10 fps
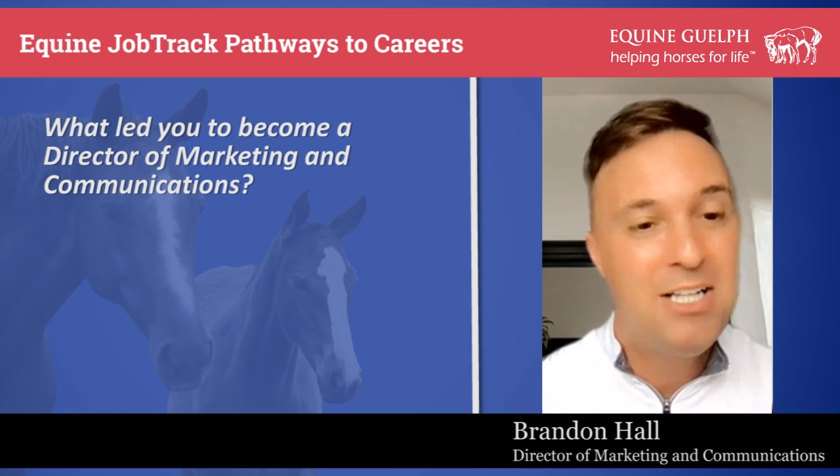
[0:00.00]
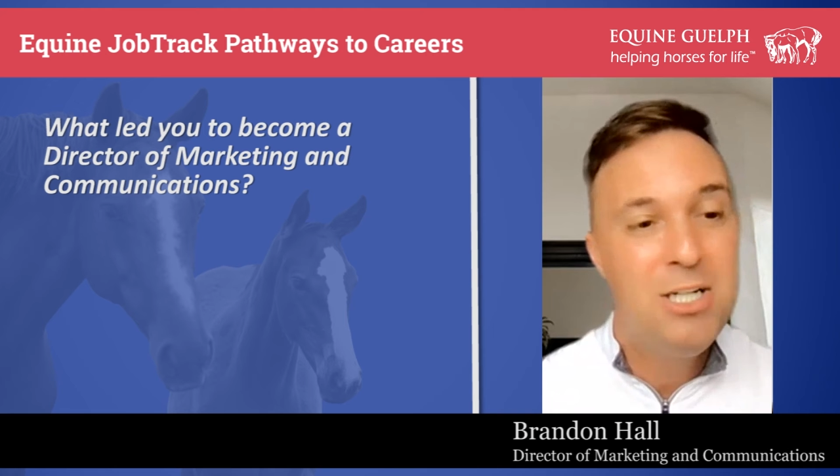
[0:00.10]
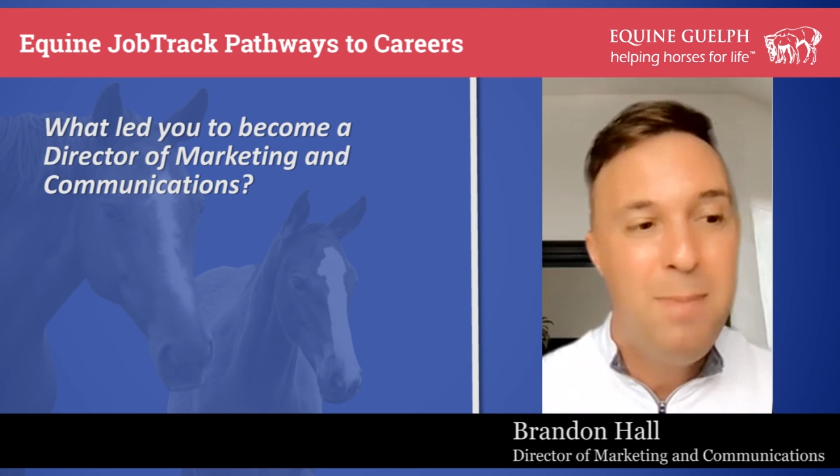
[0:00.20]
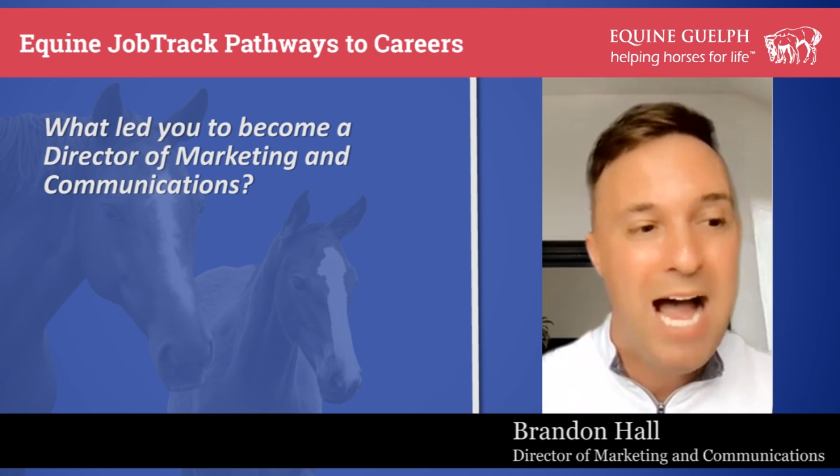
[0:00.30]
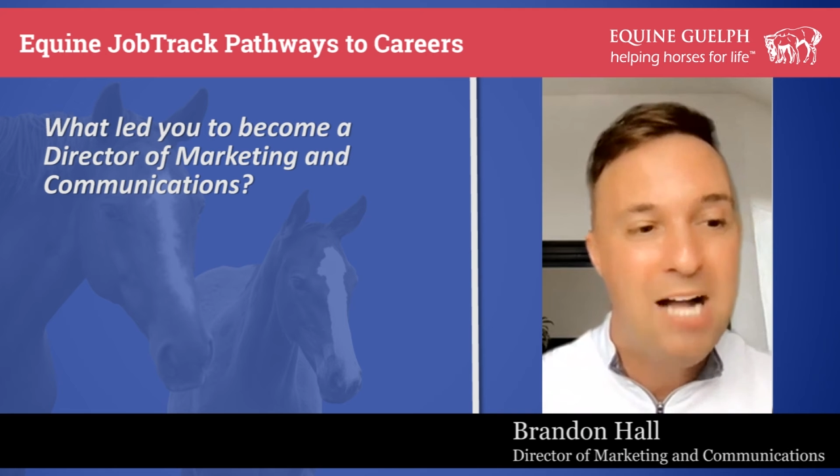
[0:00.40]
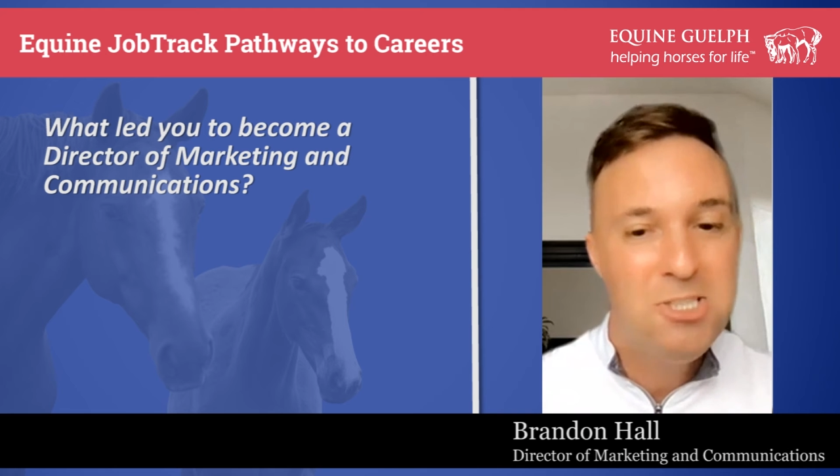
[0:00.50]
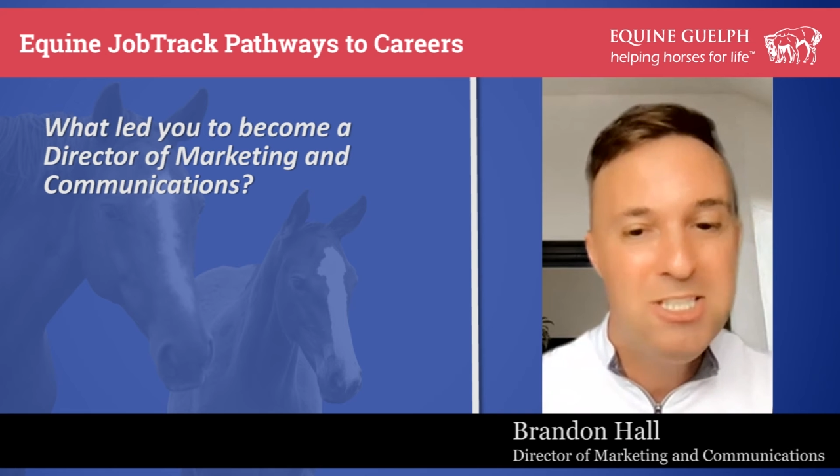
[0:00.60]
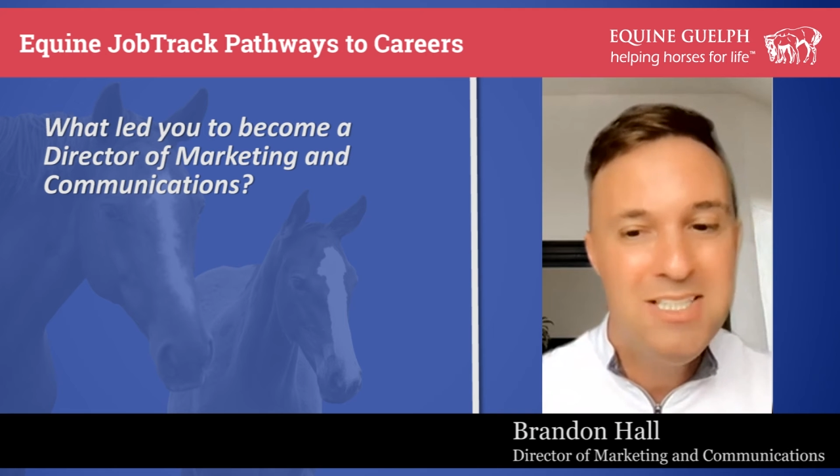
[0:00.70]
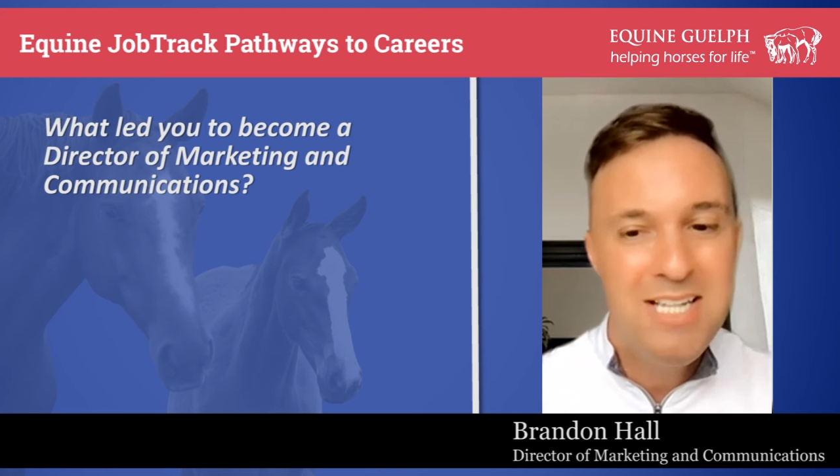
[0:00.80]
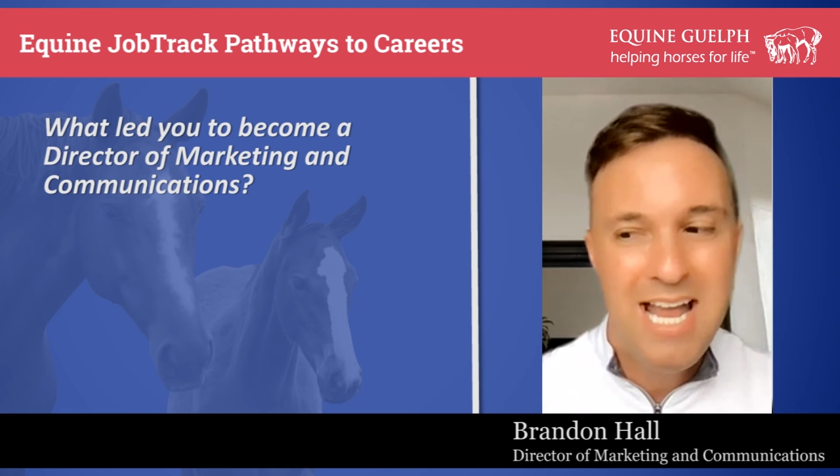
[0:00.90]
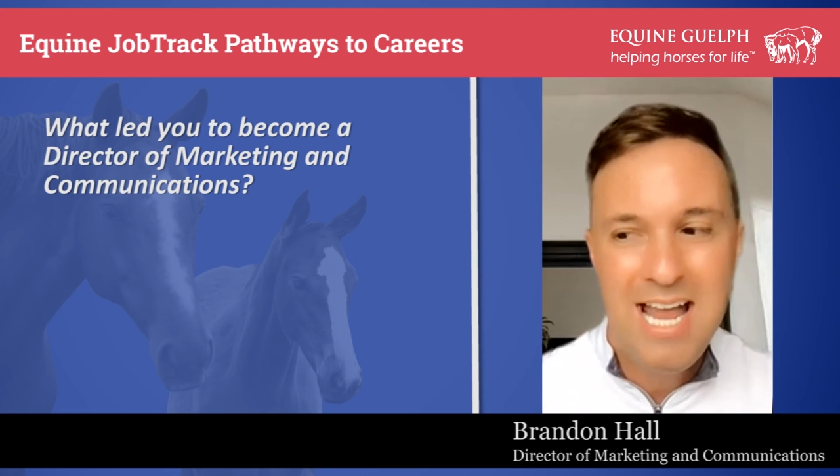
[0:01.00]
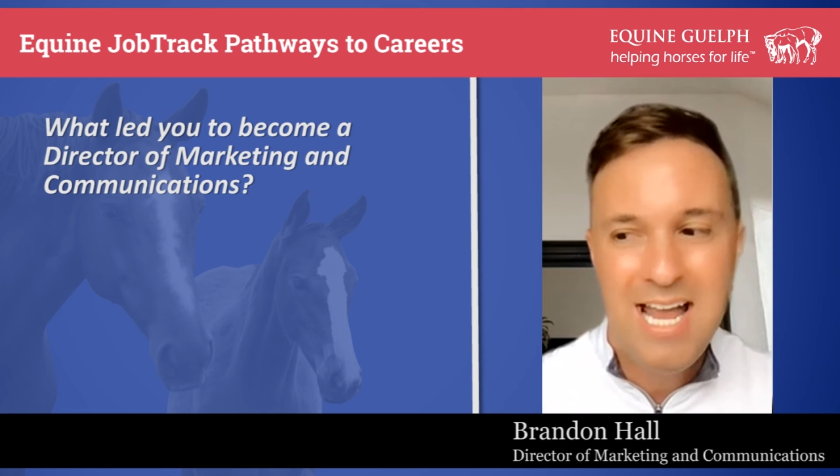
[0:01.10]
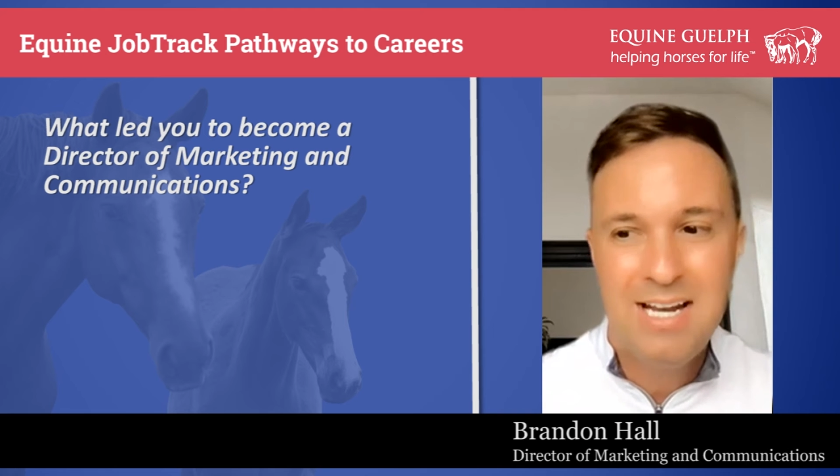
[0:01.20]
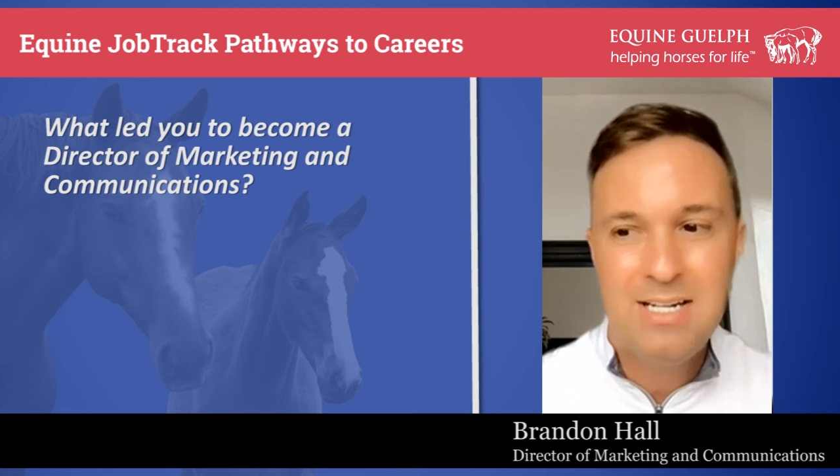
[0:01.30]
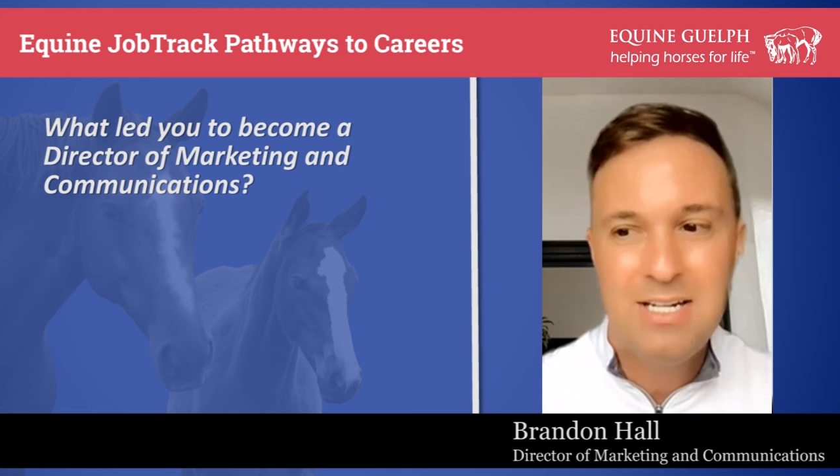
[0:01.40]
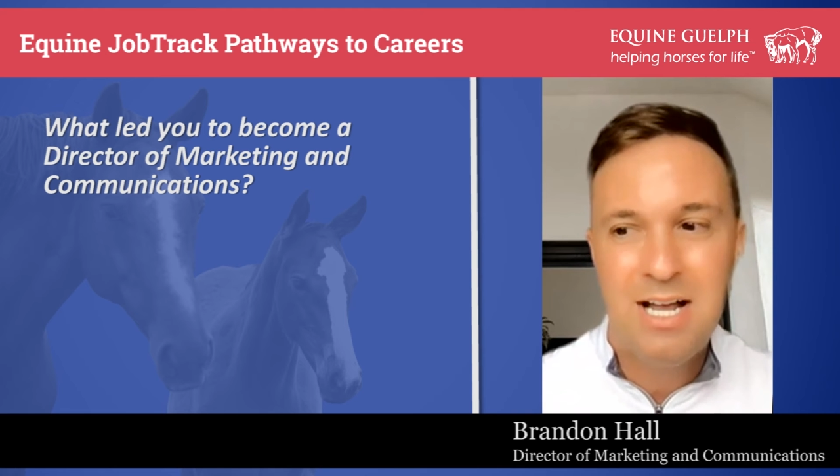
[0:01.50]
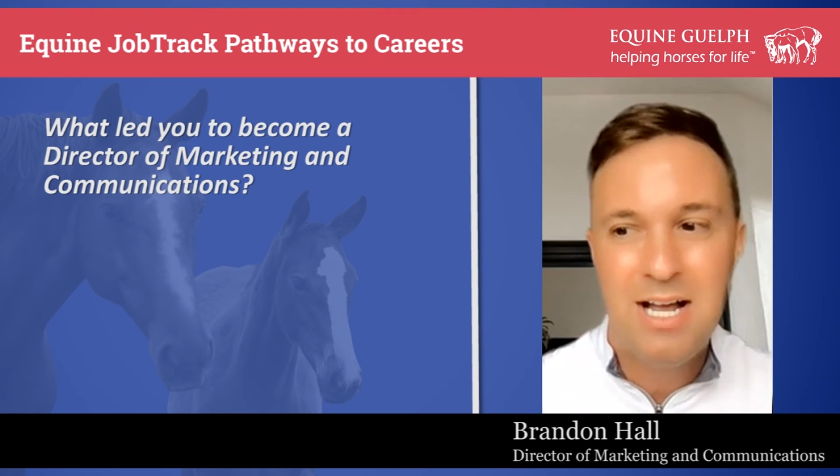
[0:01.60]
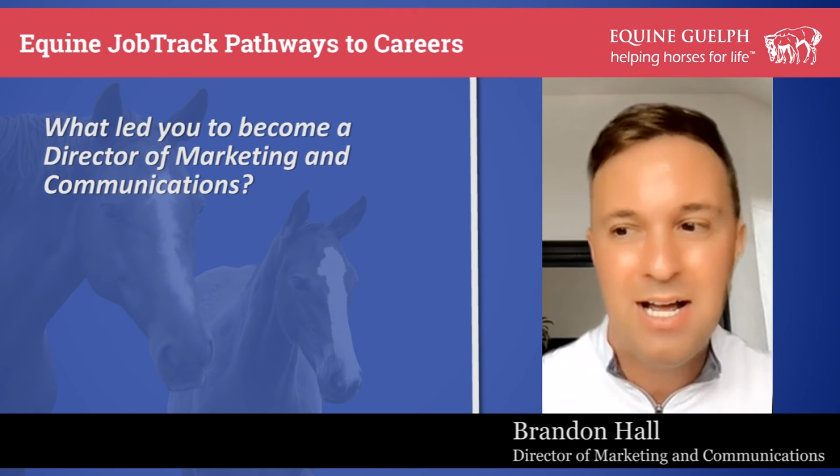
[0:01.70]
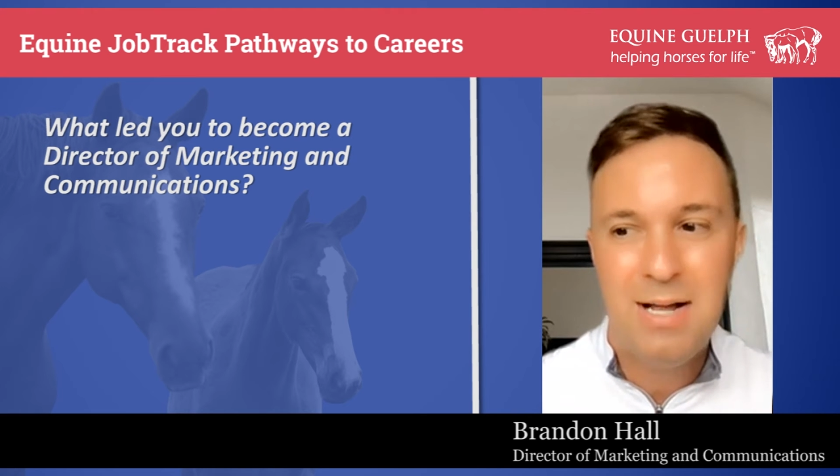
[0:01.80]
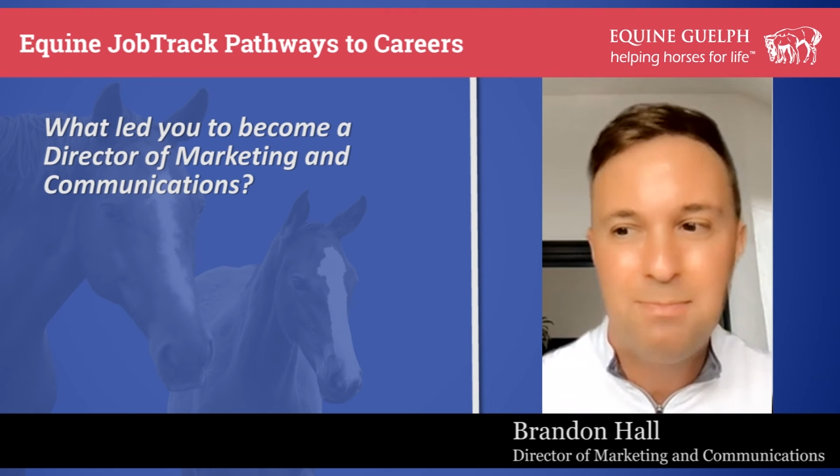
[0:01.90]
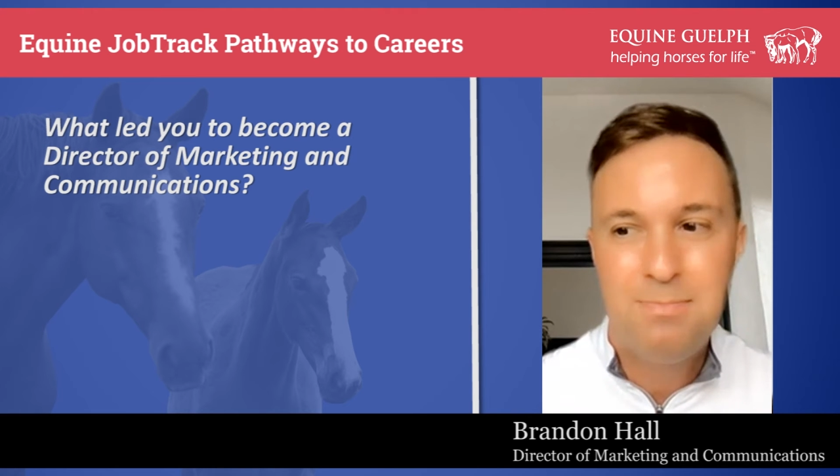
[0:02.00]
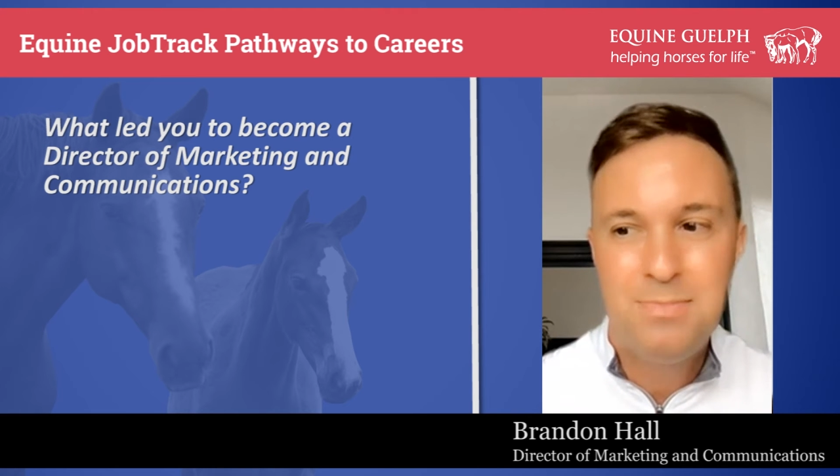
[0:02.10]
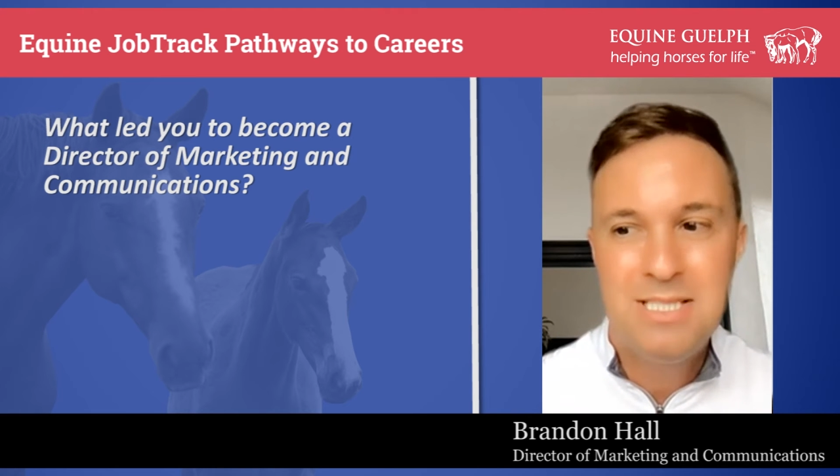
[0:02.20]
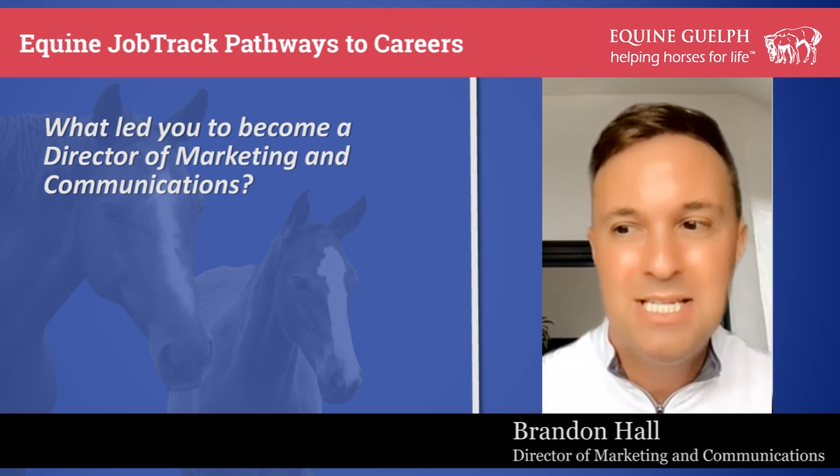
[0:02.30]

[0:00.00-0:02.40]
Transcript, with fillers: find your passion and uh,